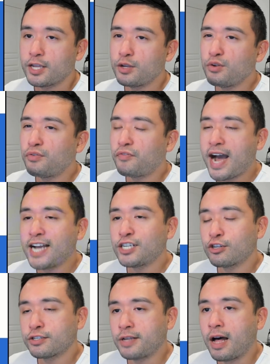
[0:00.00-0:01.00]
you find
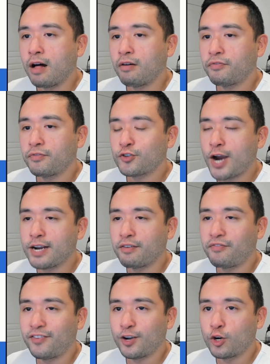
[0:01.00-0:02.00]
yourself trying to
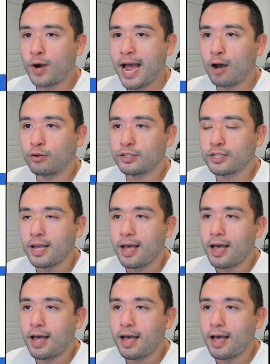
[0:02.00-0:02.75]
figure out